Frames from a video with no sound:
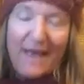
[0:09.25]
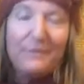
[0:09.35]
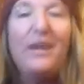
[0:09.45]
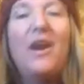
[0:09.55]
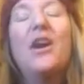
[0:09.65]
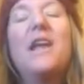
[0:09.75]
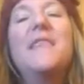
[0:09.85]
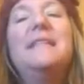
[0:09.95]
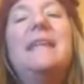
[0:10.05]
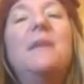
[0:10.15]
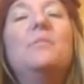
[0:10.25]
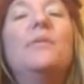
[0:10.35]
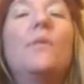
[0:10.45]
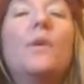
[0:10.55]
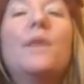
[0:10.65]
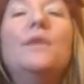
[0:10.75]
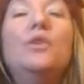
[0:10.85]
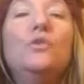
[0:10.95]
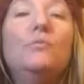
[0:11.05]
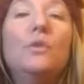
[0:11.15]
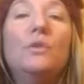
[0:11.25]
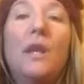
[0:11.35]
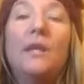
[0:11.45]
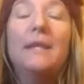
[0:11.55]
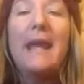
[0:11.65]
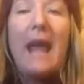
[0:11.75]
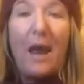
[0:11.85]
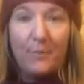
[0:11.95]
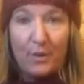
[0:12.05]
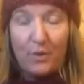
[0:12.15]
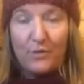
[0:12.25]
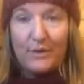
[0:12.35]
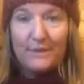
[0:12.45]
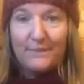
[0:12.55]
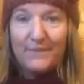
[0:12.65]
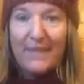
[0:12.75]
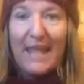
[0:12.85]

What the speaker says: We are the day before the new moon in Capricorn.